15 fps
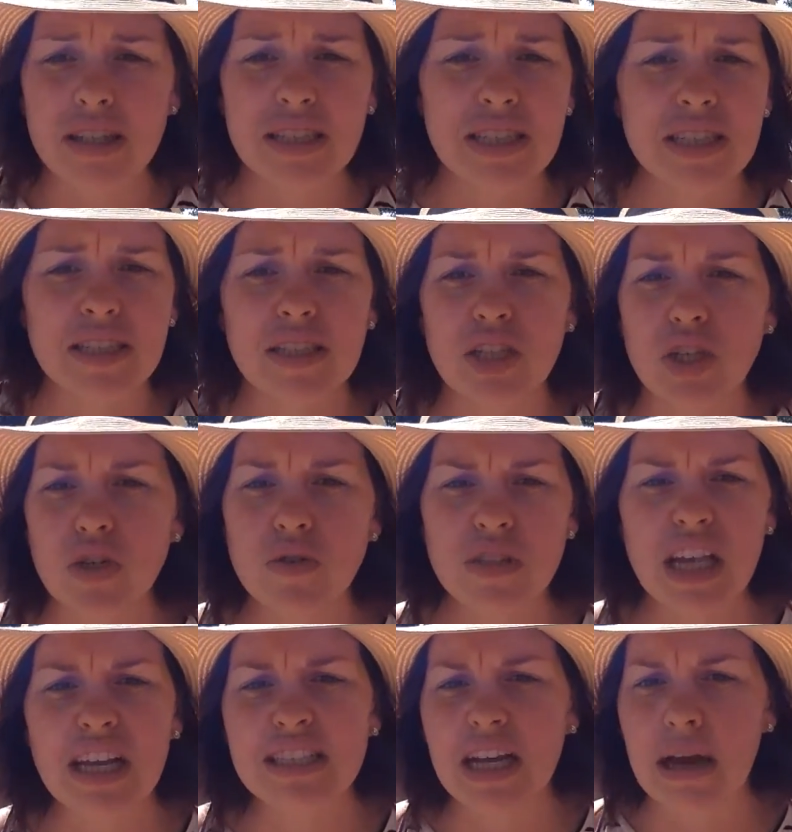to use
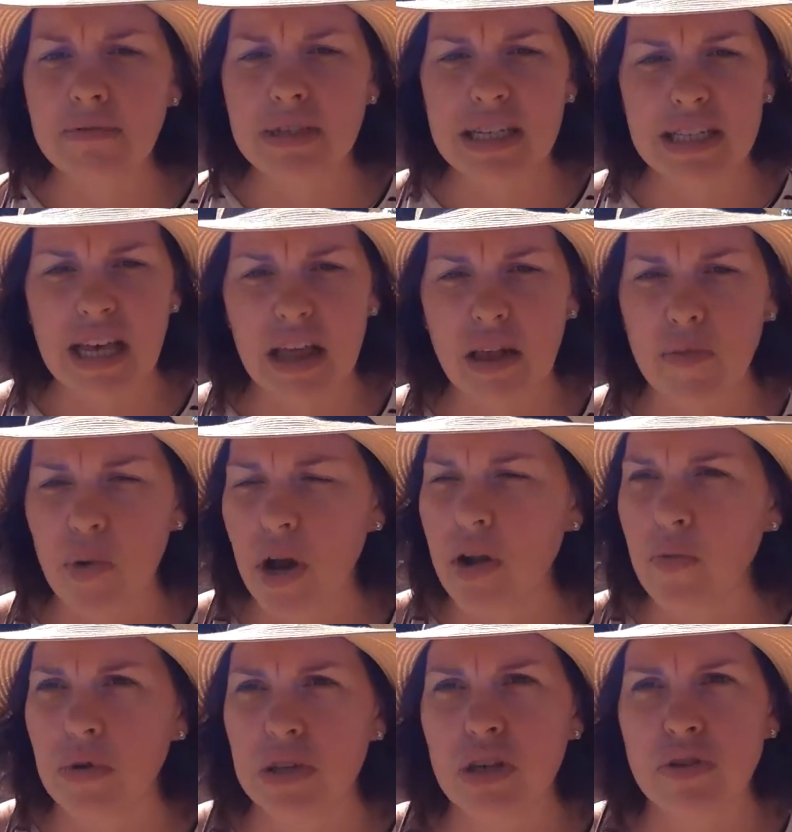that time to
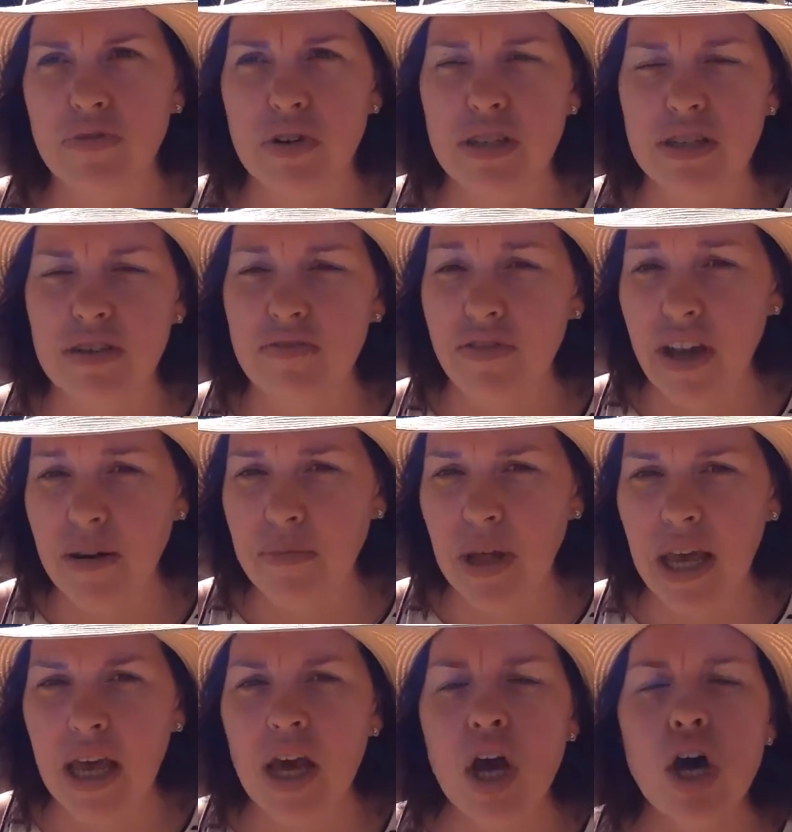celebrate with their friends and
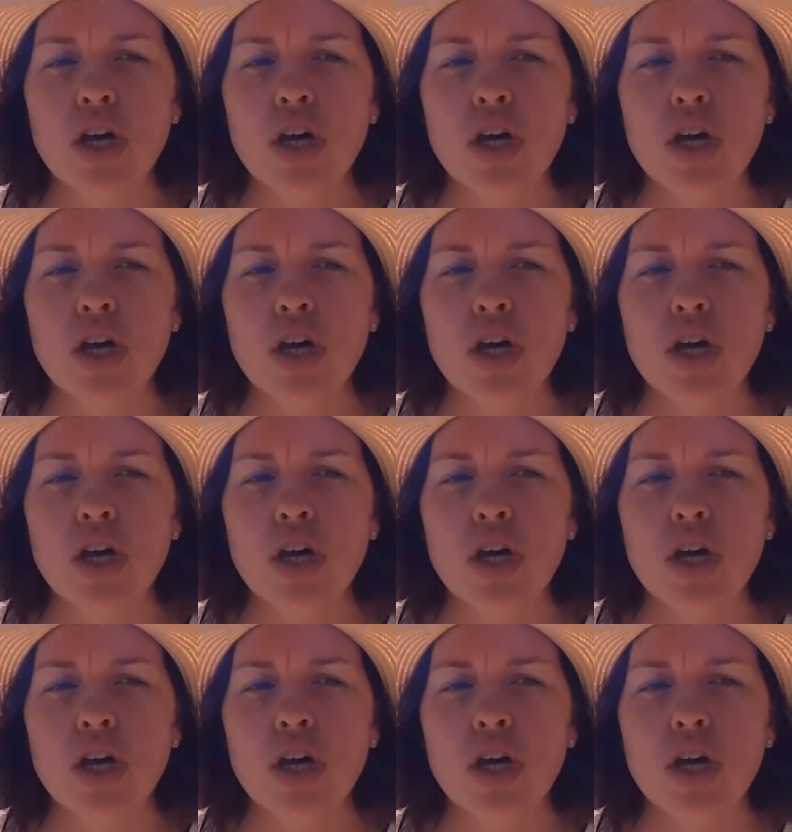family.